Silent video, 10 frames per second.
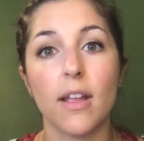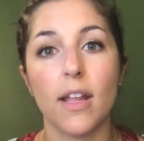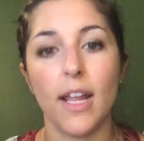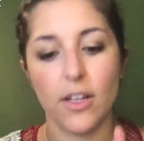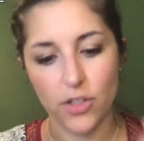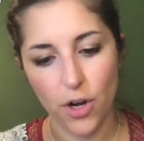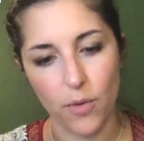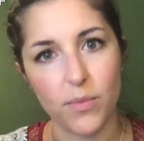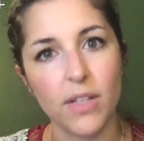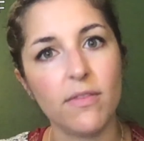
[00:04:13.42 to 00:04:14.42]
in
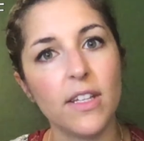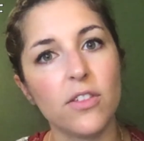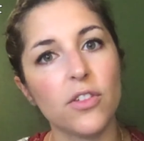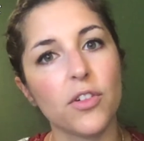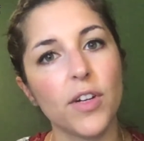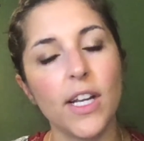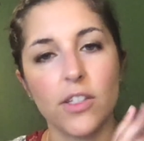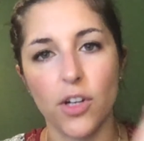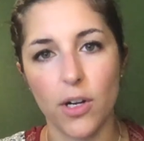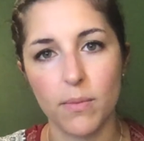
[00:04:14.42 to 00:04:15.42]
terms of this degree, in
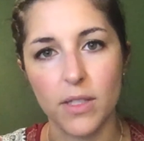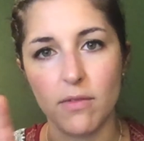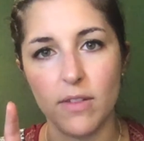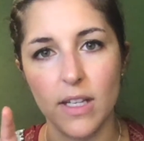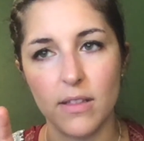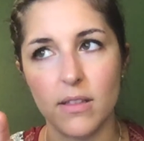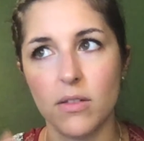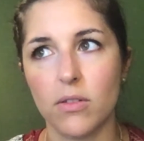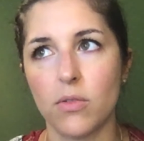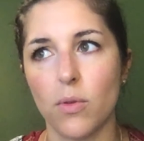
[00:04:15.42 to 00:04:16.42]
terms of this
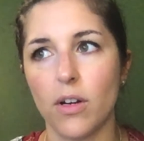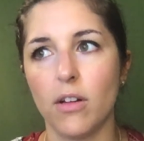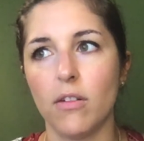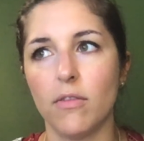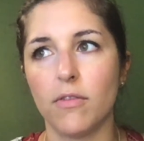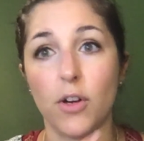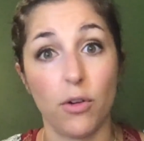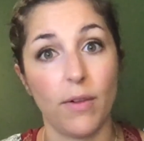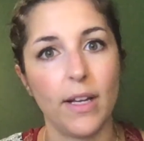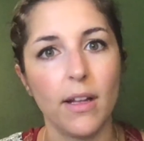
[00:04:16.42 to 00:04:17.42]
sort of
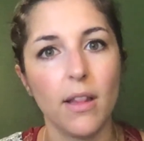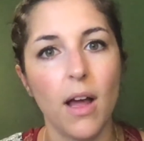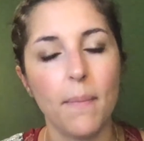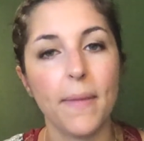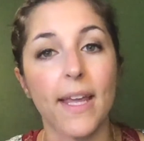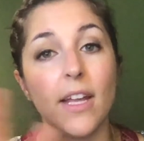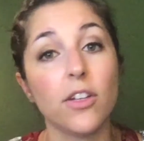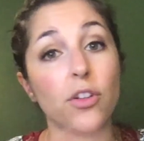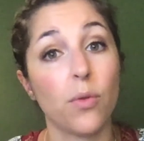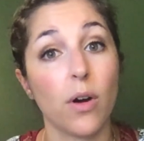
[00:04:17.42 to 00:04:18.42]
curriculum
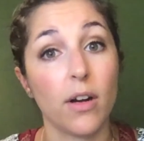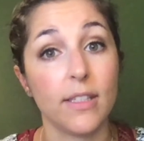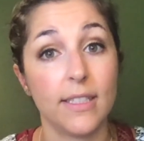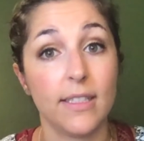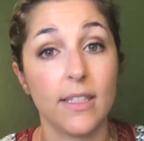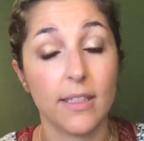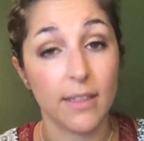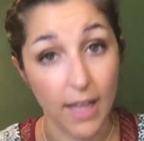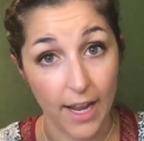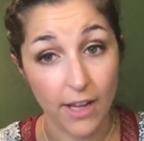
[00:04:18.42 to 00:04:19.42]
in your
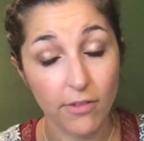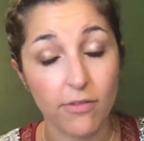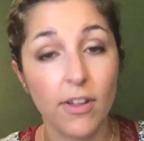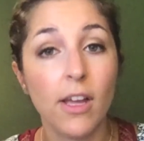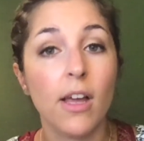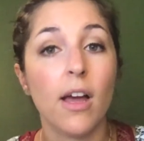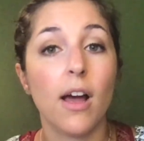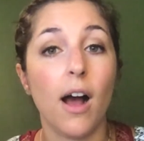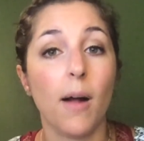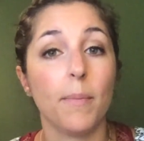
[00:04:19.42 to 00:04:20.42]
life.
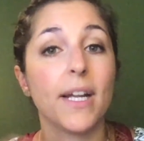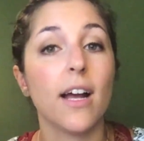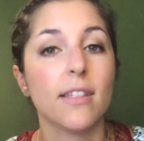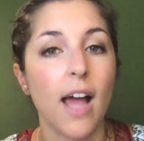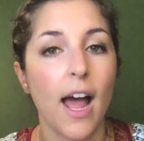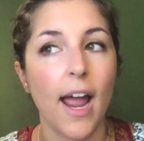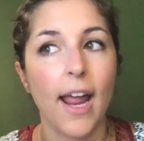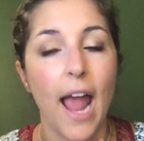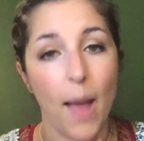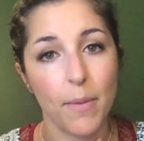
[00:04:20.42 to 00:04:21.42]
Because I
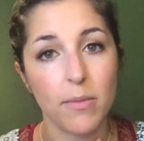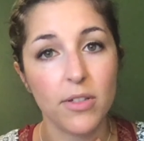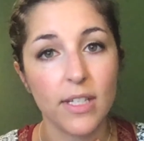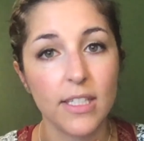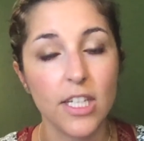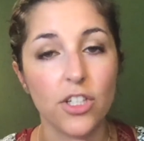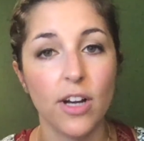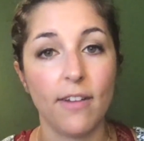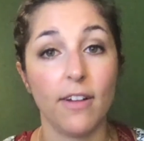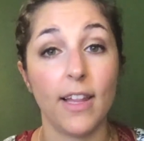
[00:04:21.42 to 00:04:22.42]
am a music teacher,
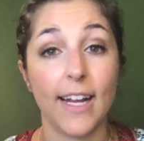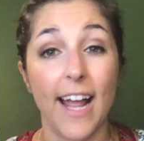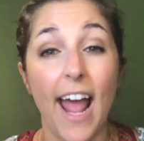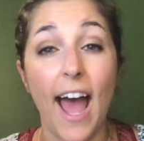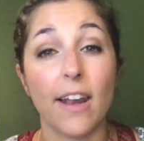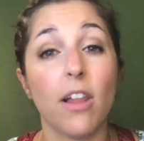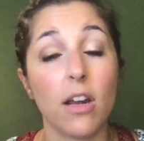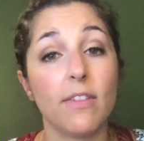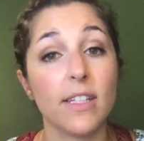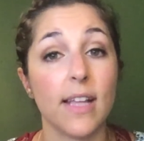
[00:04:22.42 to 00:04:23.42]
I felt like I had a lot
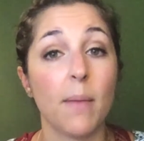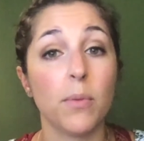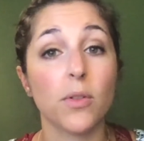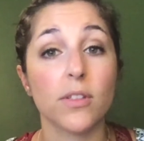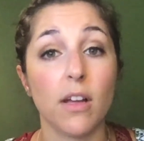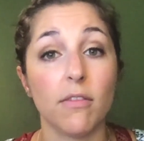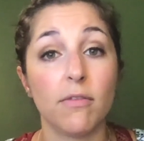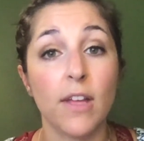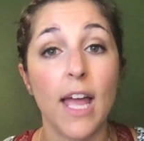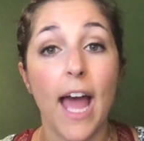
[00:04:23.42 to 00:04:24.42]
of examples
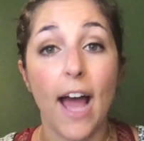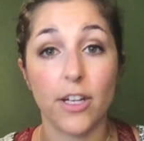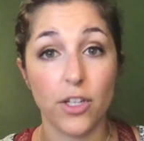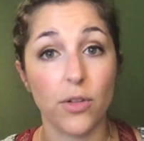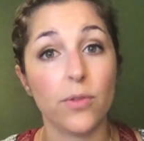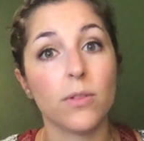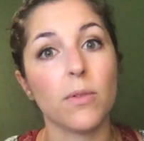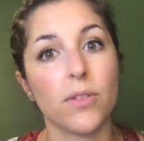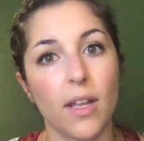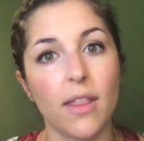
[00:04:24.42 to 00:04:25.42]
of how to use
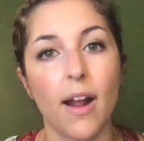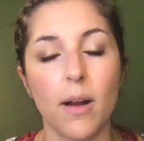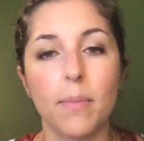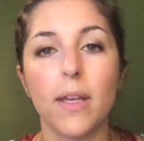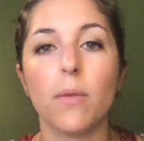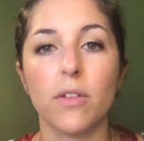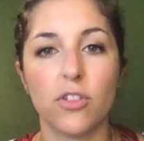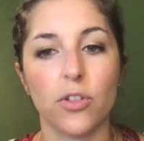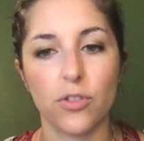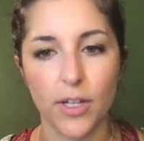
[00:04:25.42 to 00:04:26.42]
music therapy with
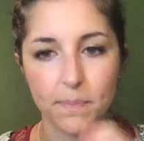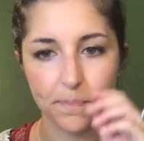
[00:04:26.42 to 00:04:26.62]
children.